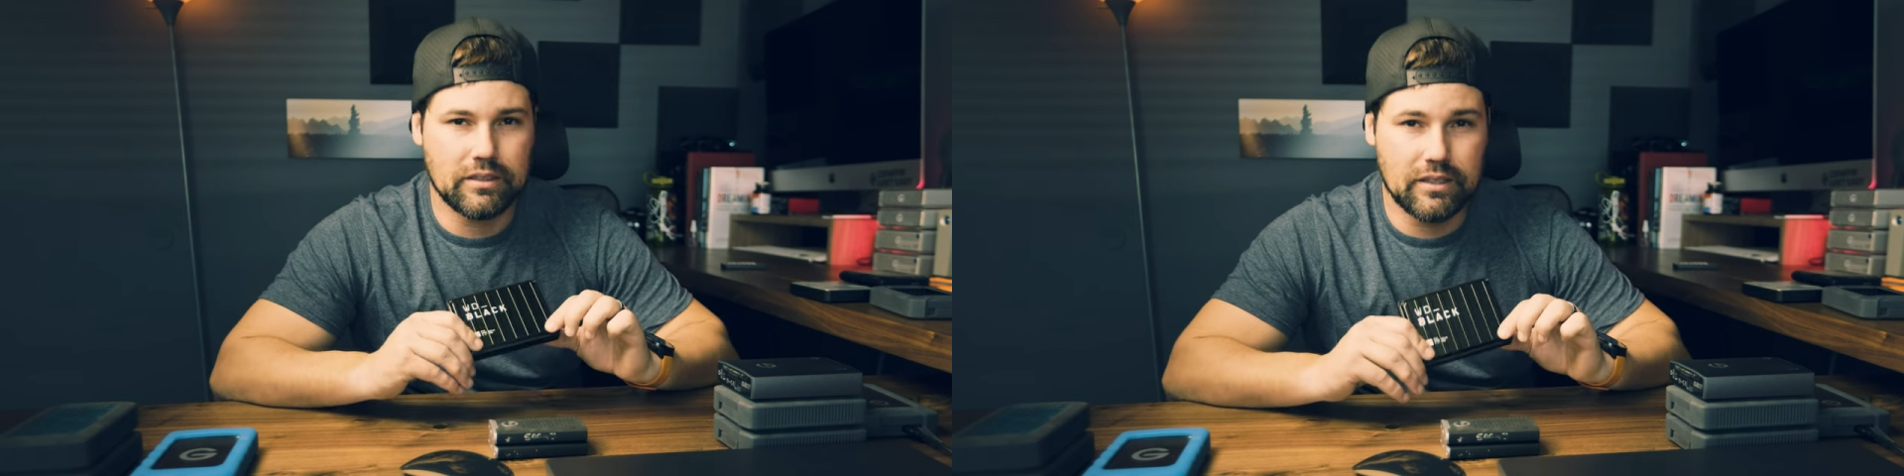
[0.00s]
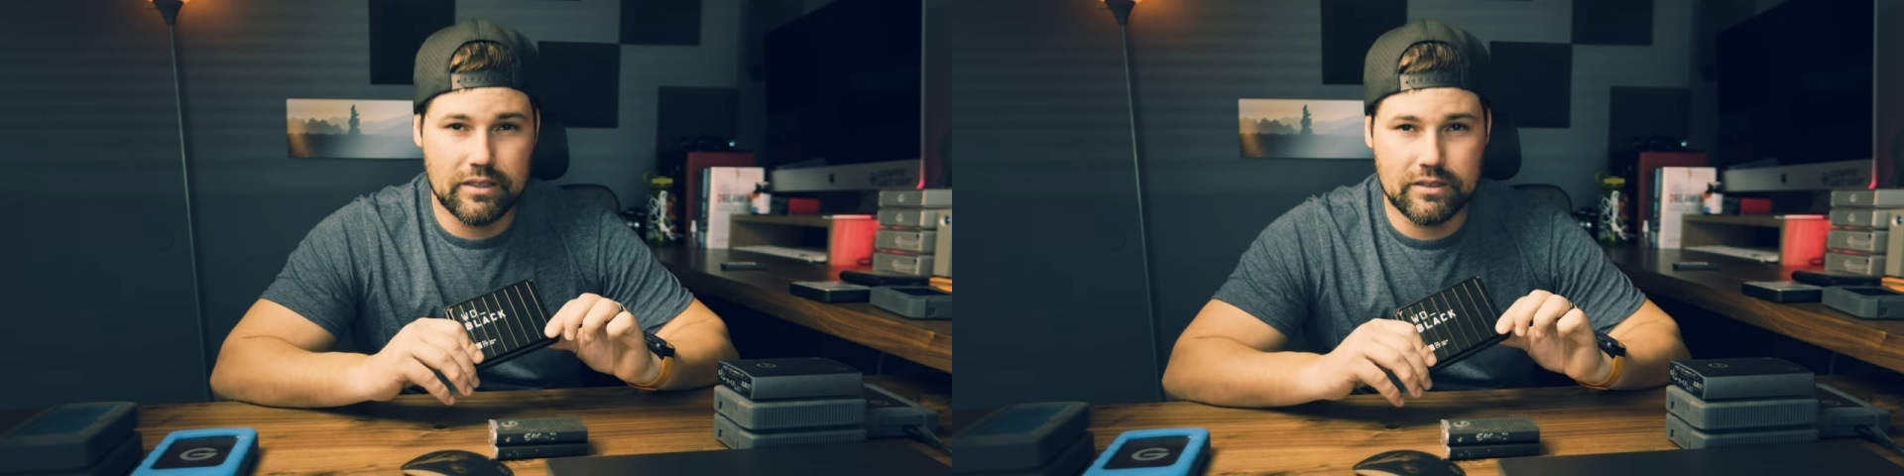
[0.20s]

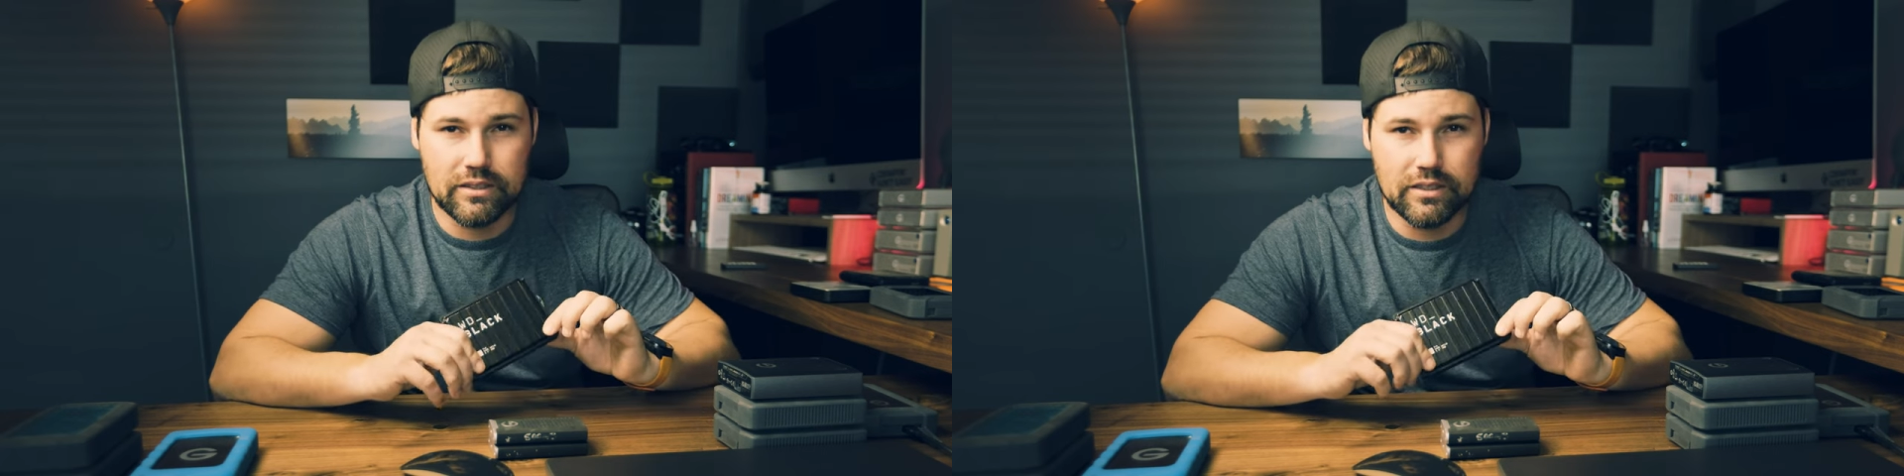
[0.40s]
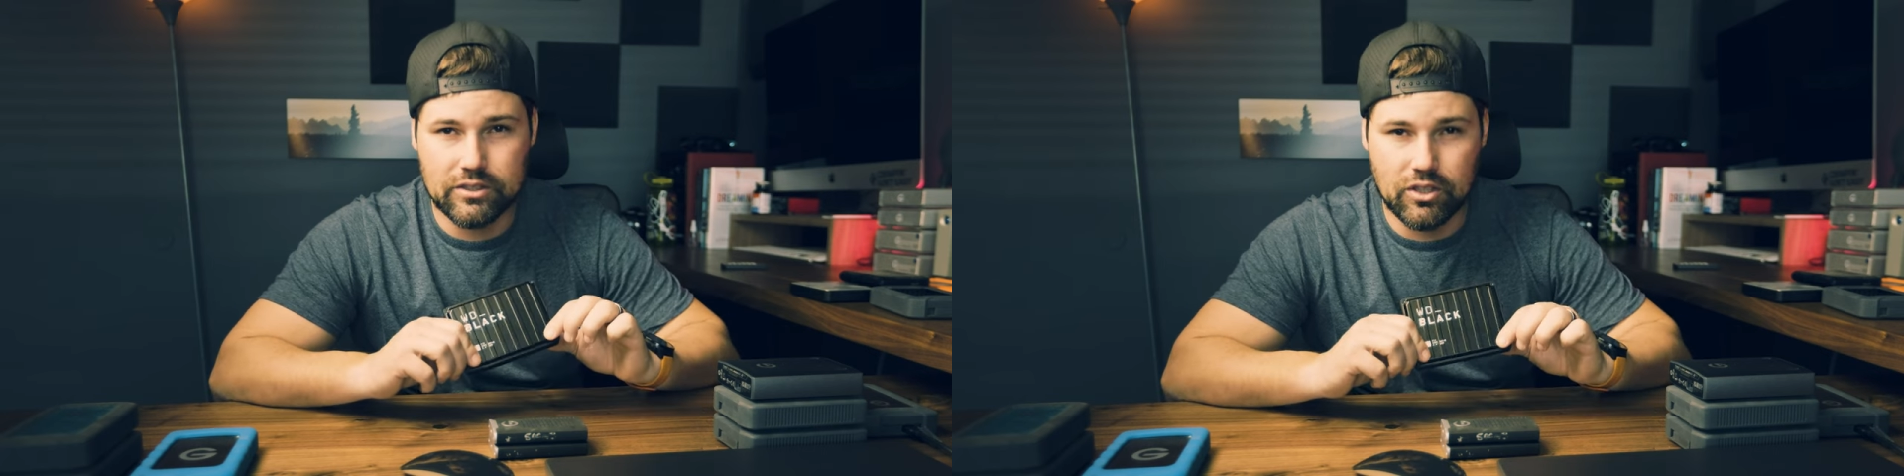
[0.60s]
and
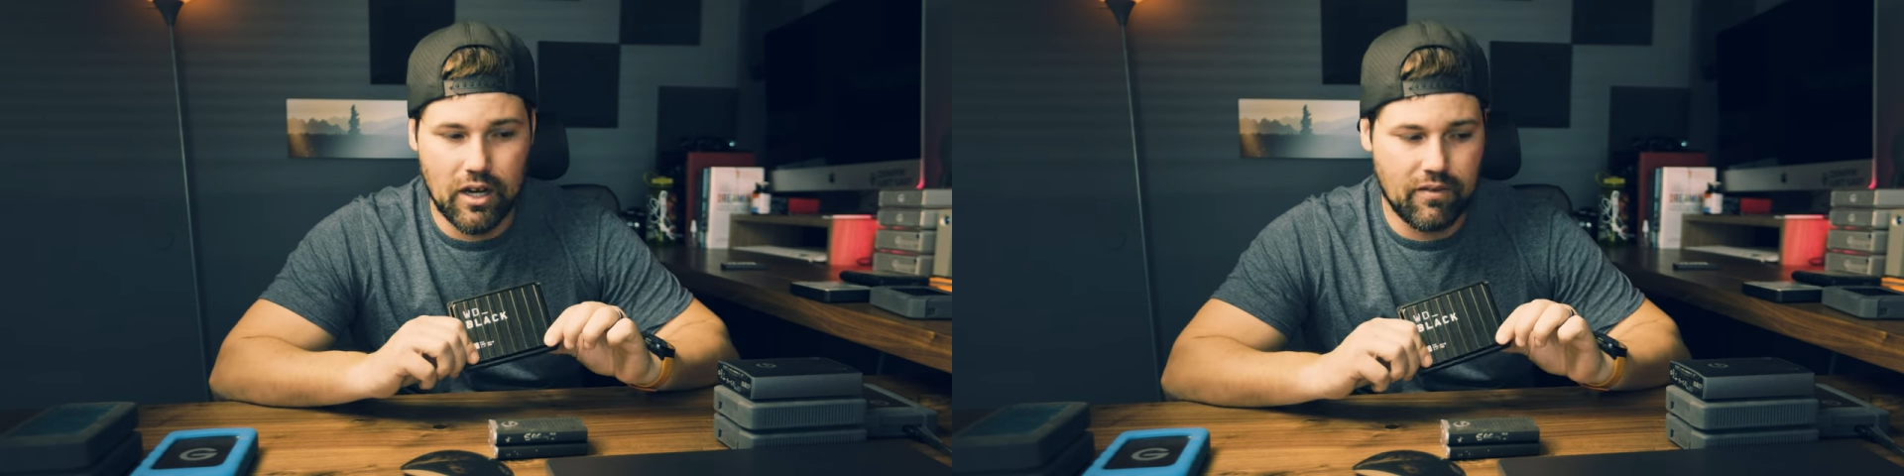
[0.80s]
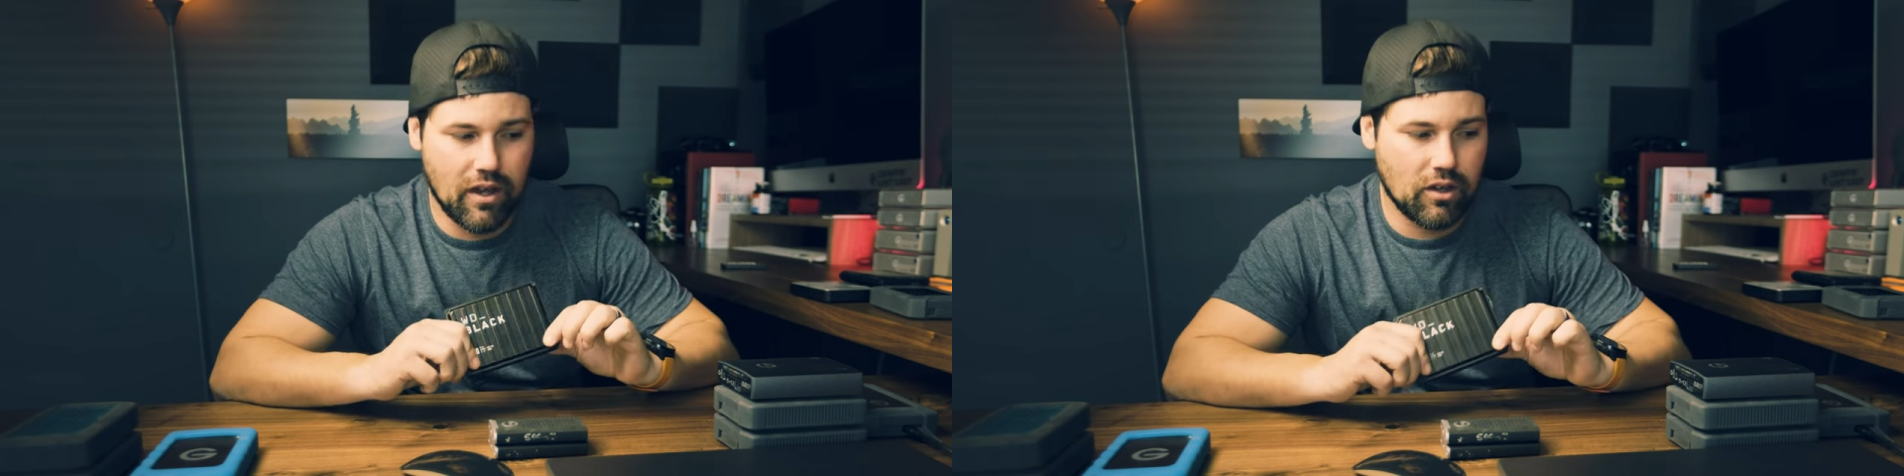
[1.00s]
tested this
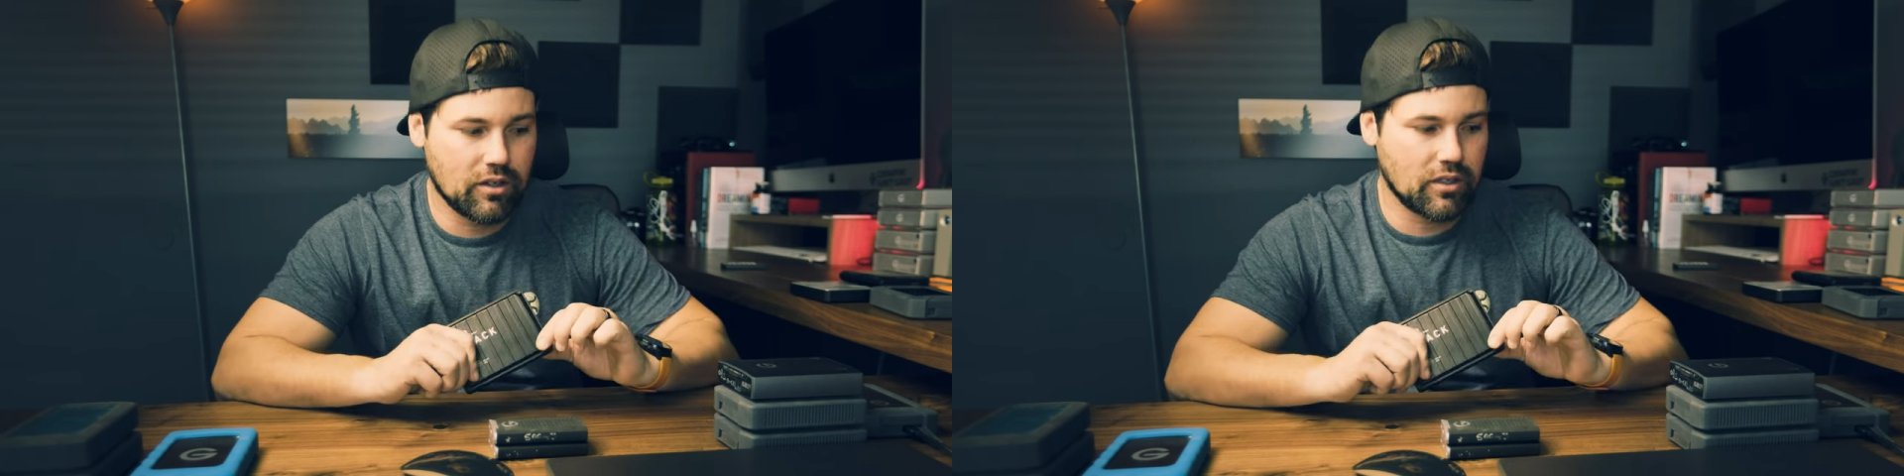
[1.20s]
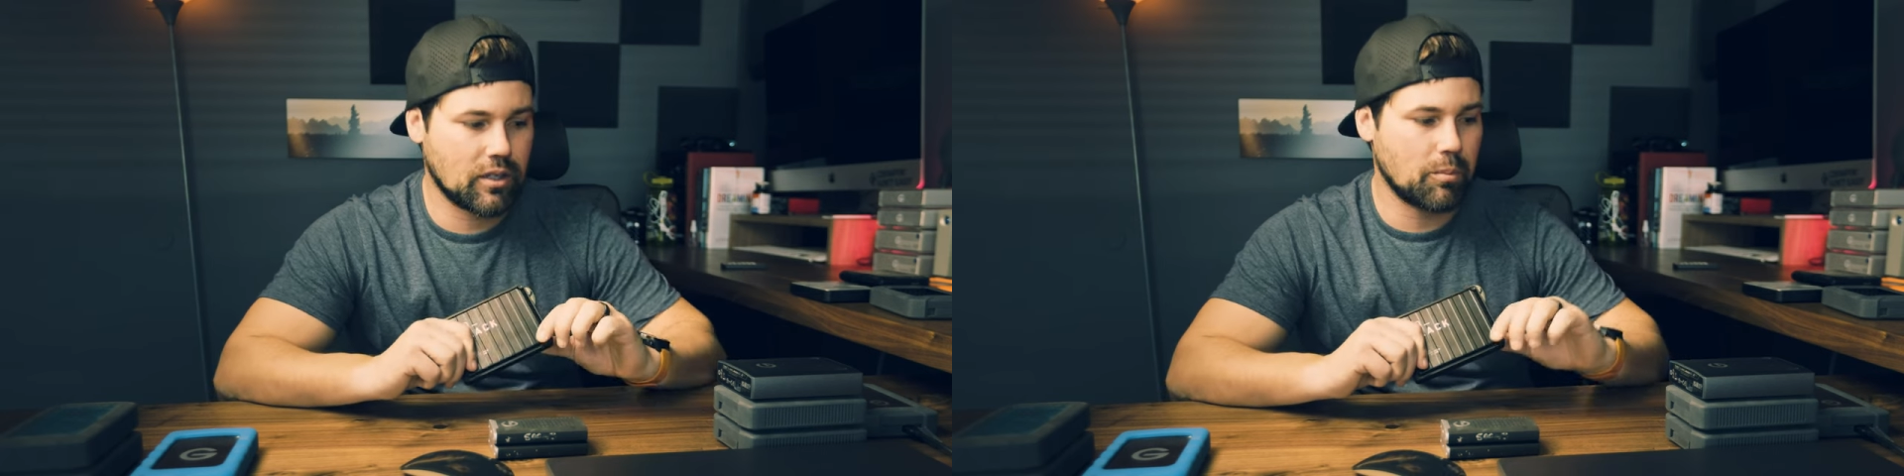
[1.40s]
drive out,